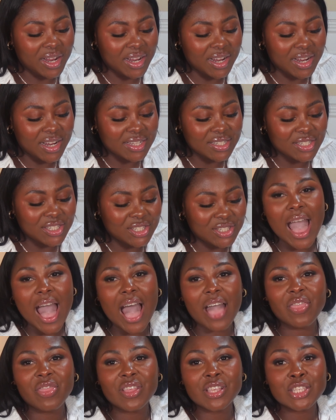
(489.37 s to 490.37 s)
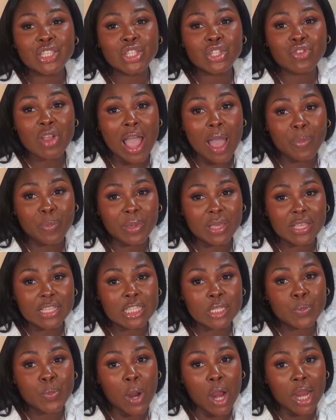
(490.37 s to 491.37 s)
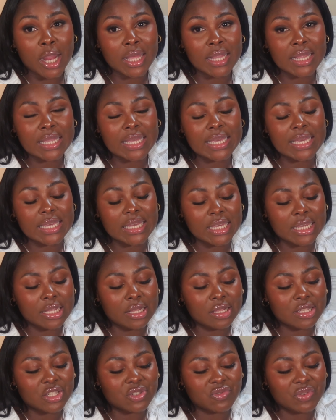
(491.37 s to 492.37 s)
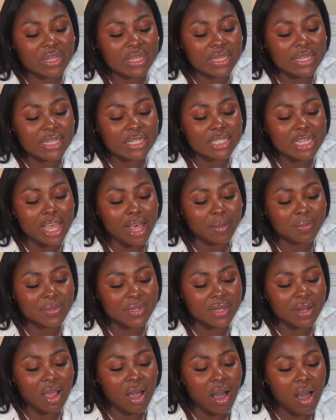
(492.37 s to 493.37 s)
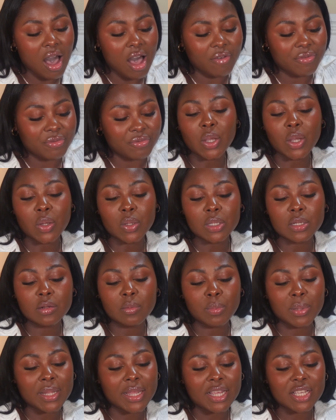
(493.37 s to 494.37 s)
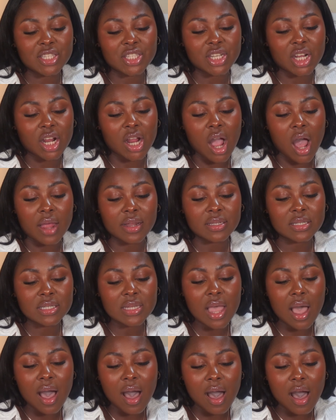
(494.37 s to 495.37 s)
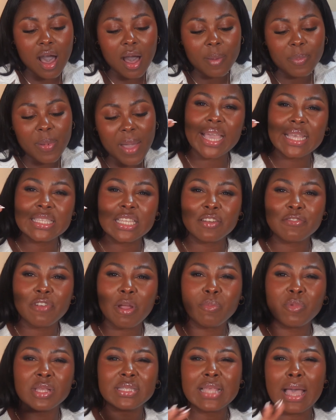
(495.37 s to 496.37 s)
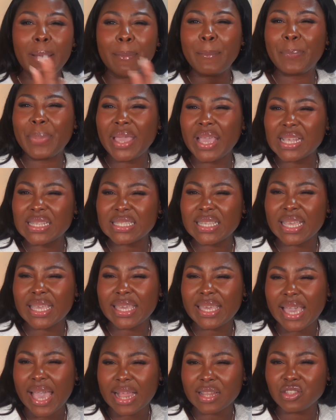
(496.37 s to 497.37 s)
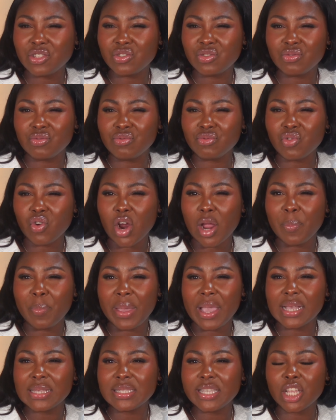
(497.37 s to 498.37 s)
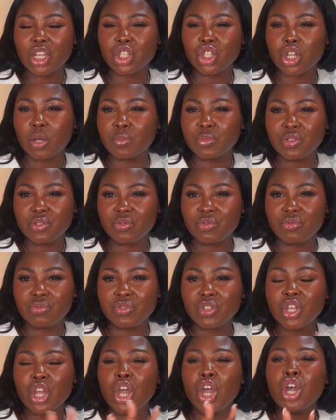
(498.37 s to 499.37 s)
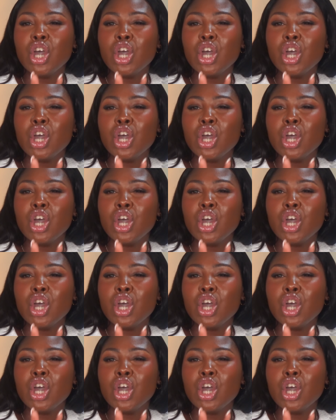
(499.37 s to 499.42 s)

purse and the strappy sparkly heels really tops it off cute little blazer on top makes it from just a basic catsuit or a basic jumpsuit